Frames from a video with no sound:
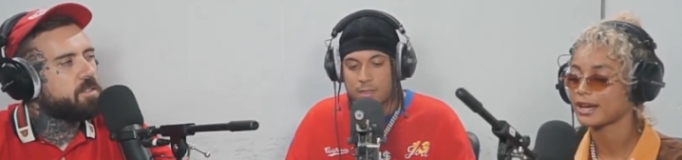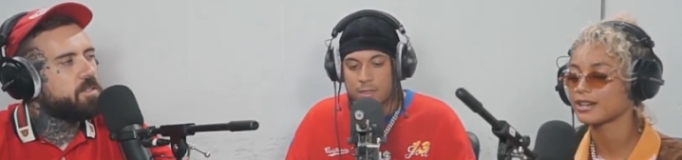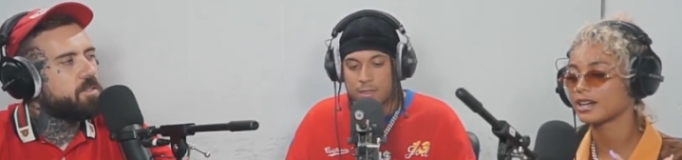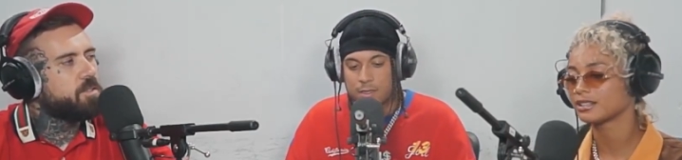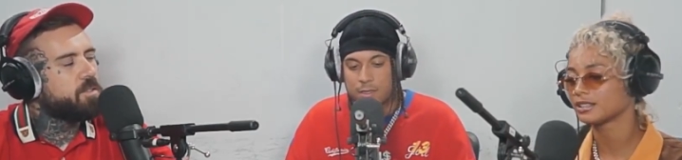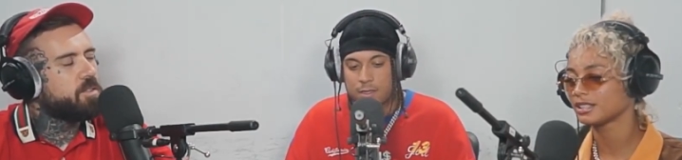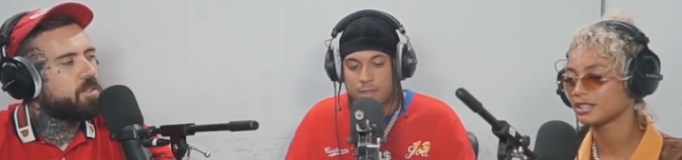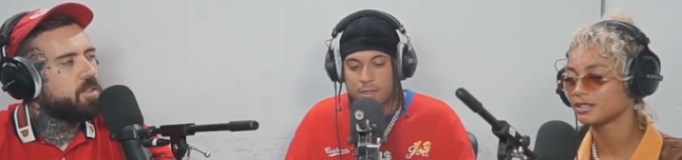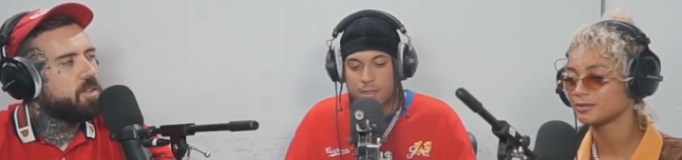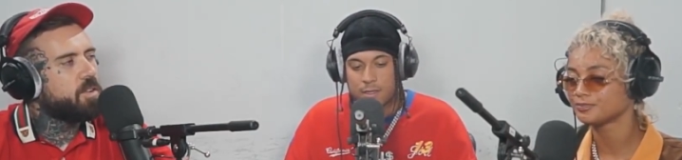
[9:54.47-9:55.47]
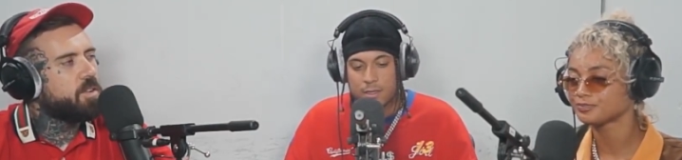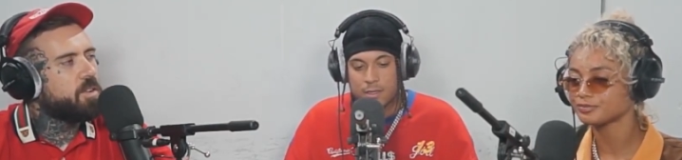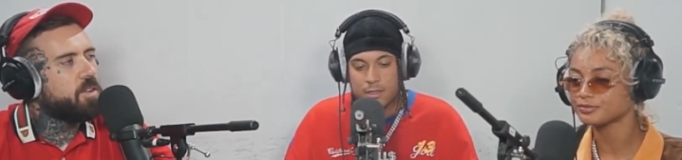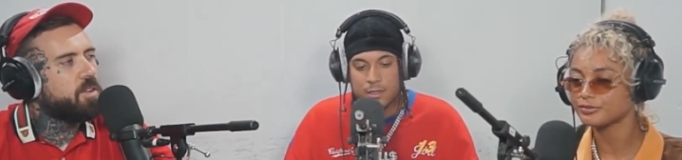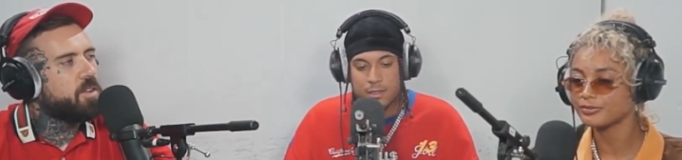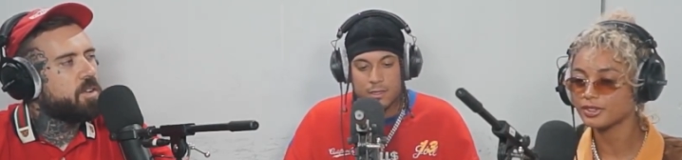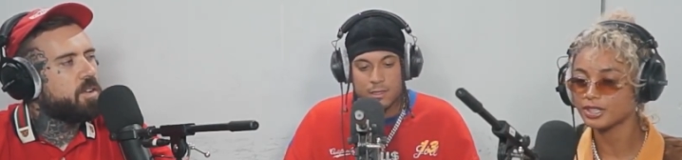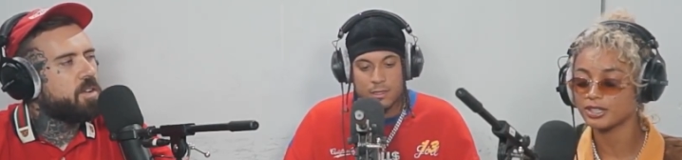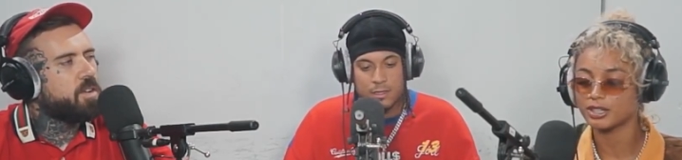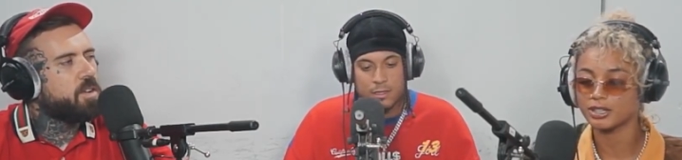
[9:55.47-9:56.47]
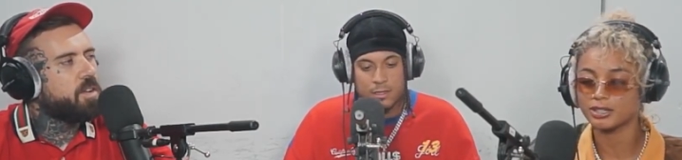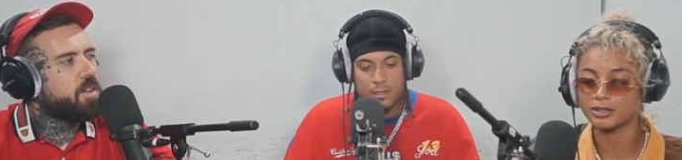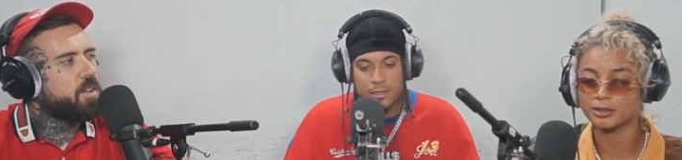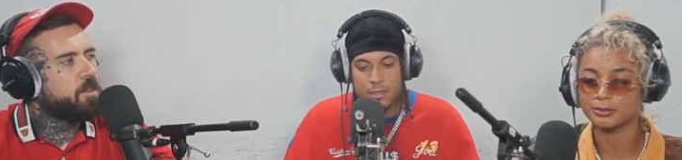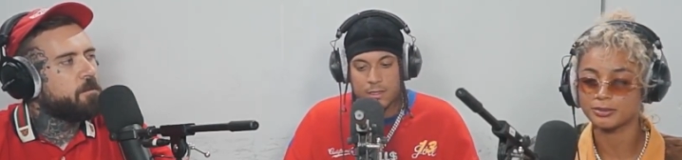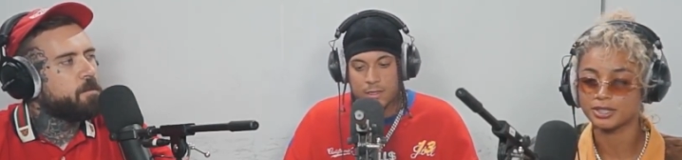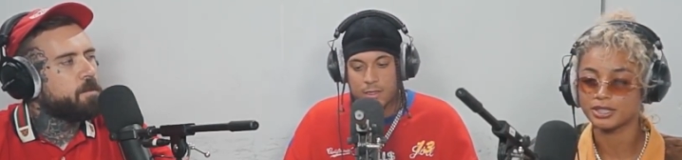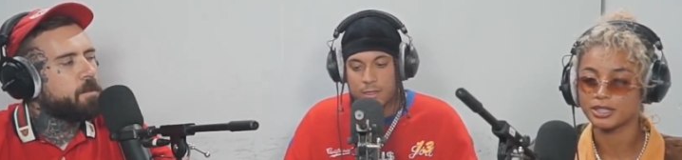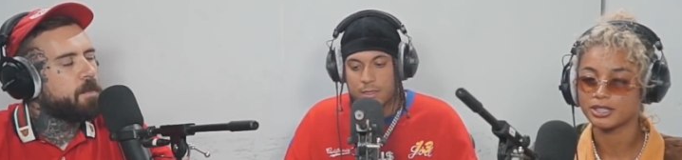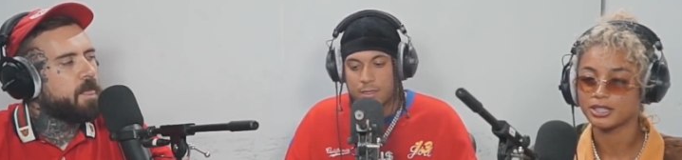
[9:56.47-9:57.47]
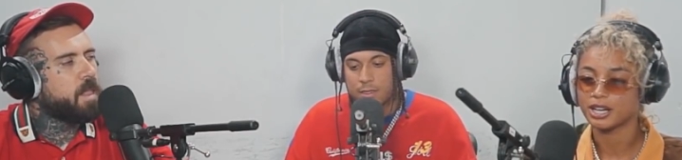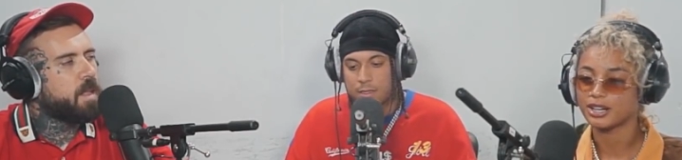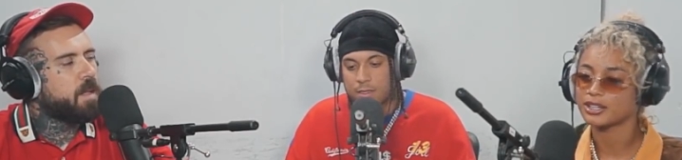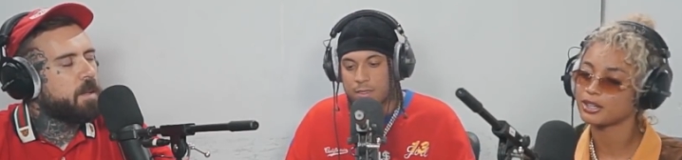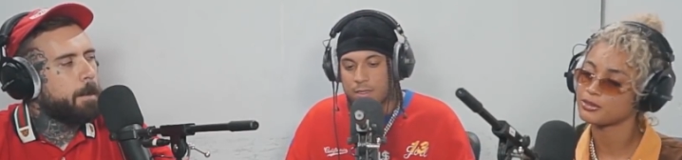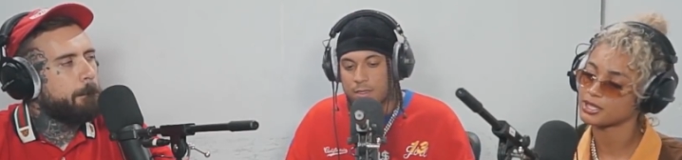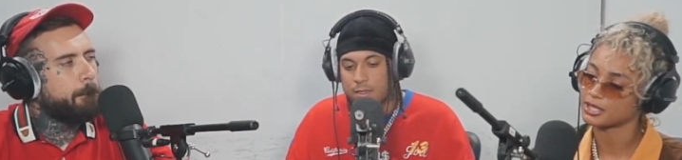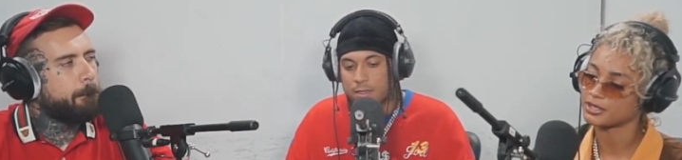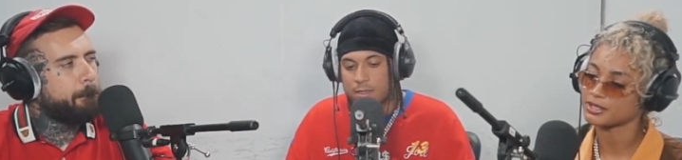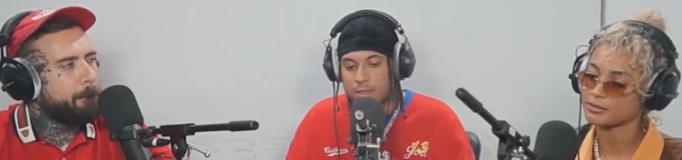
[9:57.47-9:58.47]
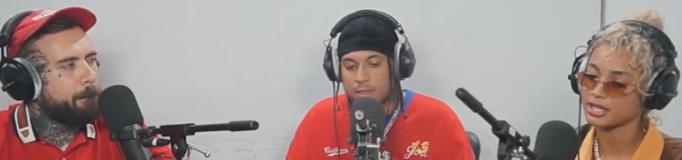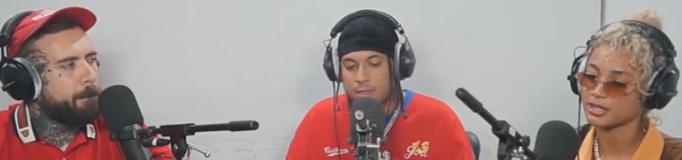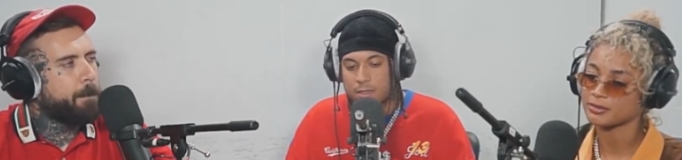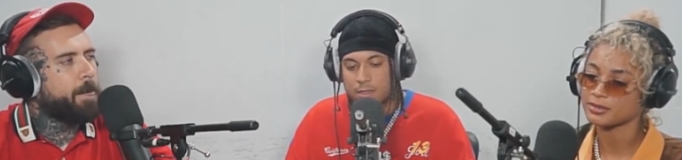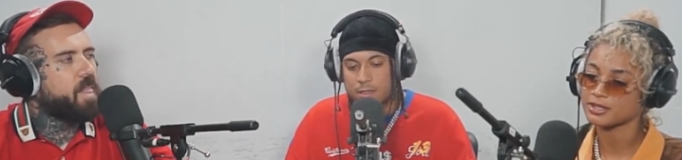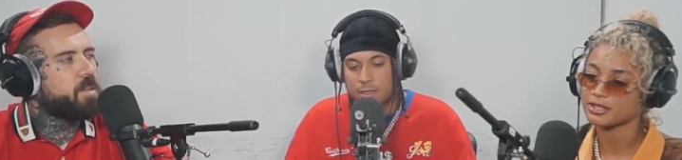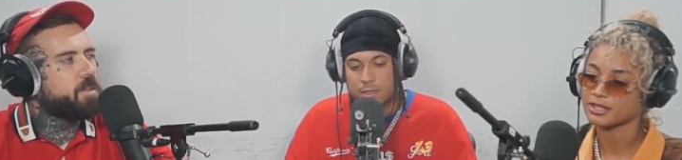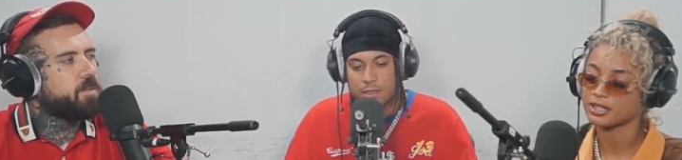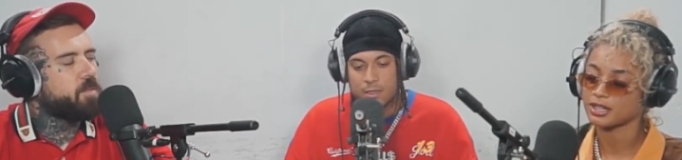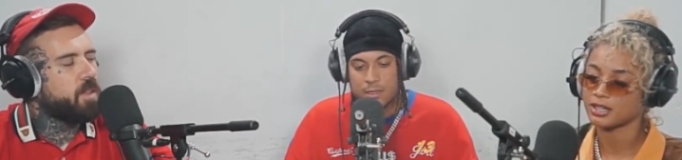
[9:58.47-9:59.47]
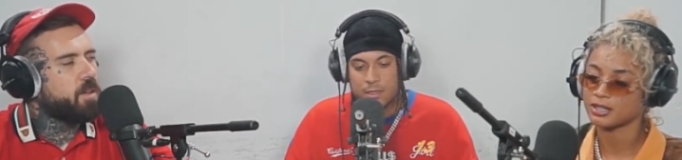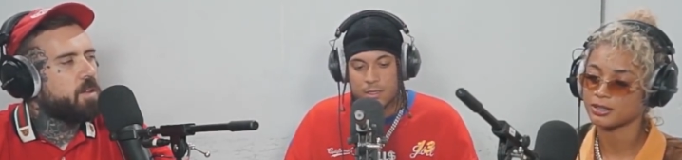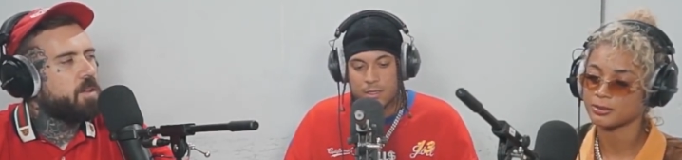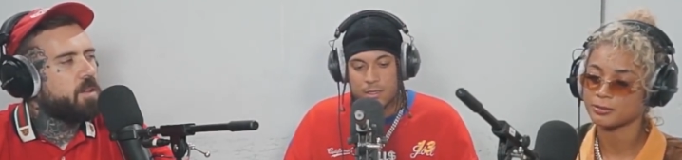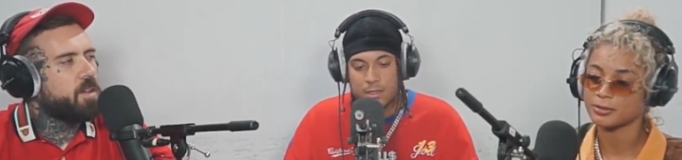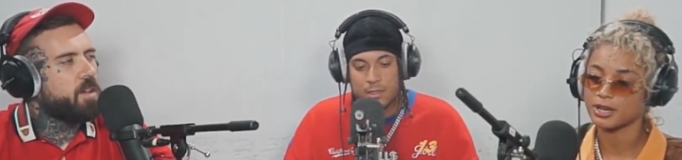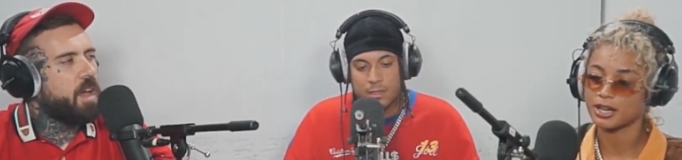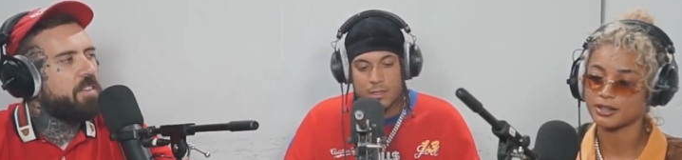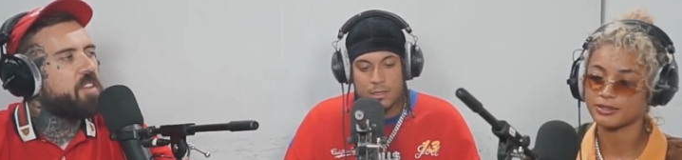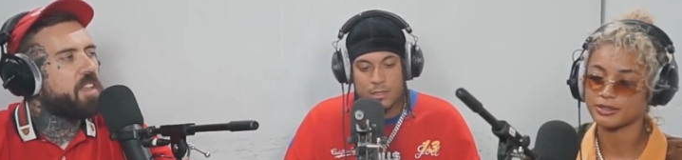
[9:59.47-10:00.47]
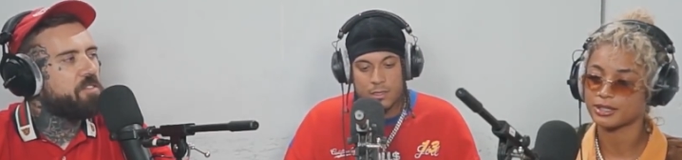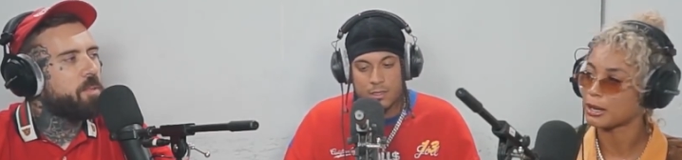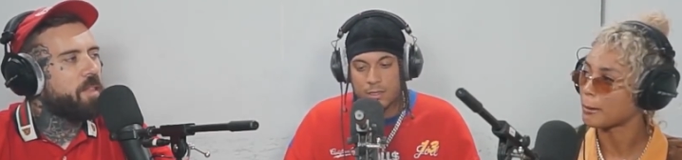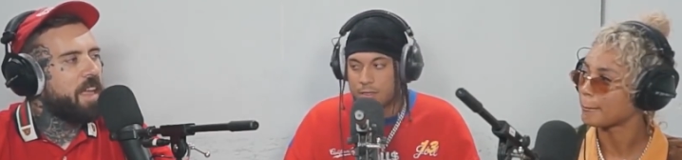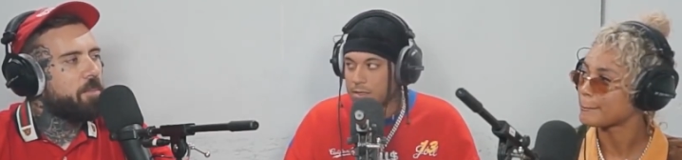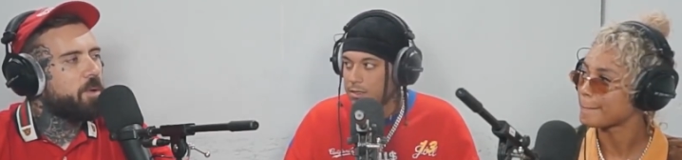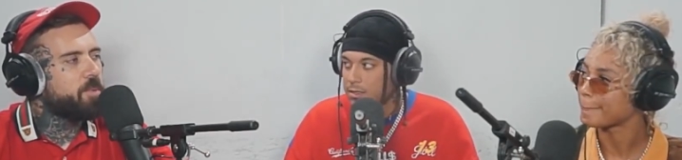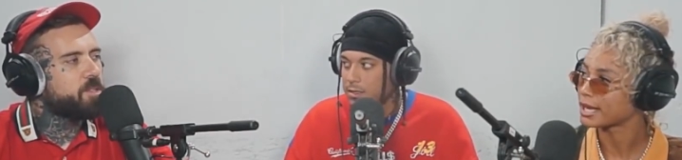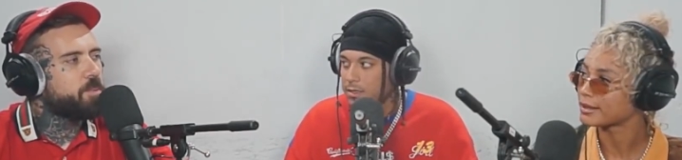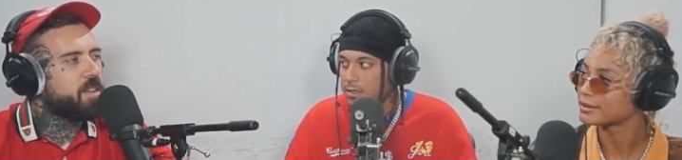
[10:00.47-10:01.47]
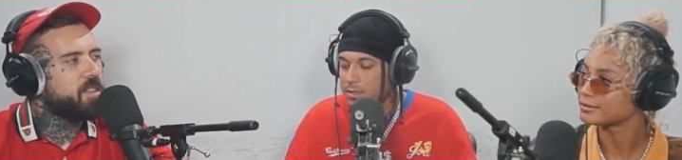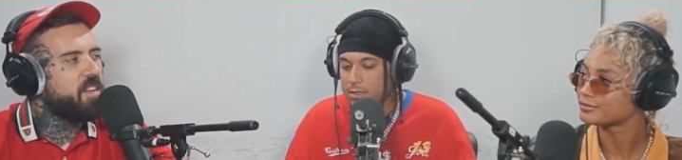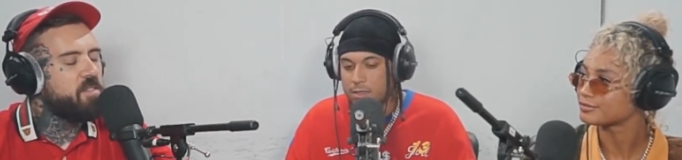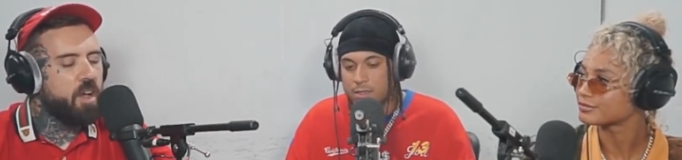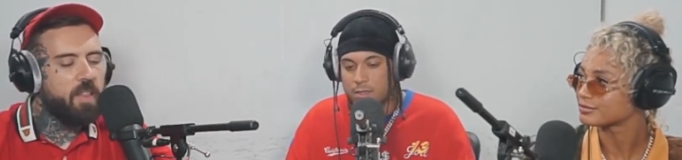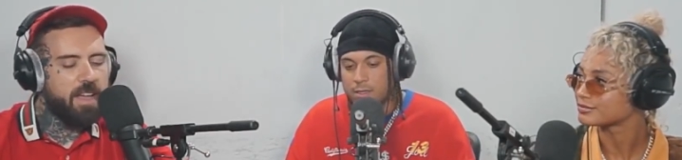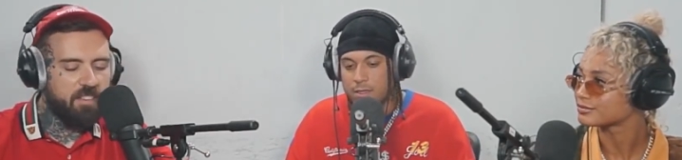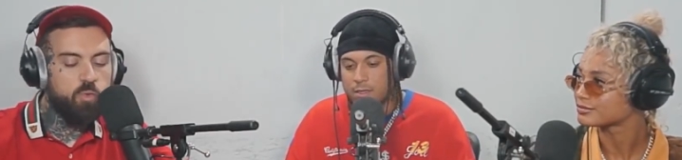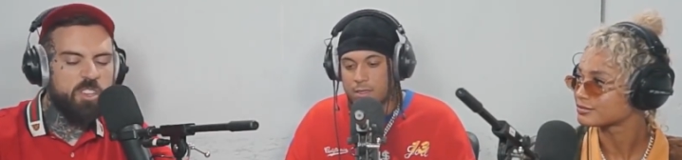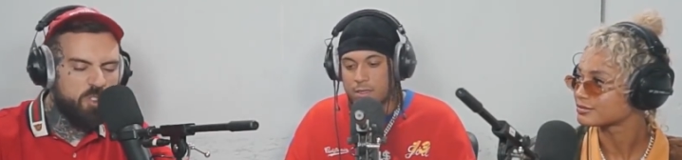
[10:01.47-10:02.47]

Speaker 1: I've gotten Aaliyah. Um, I've gotten Rihanna sometimes. Um,
Speaker 2: I feel like from the label perspective, they're like, if we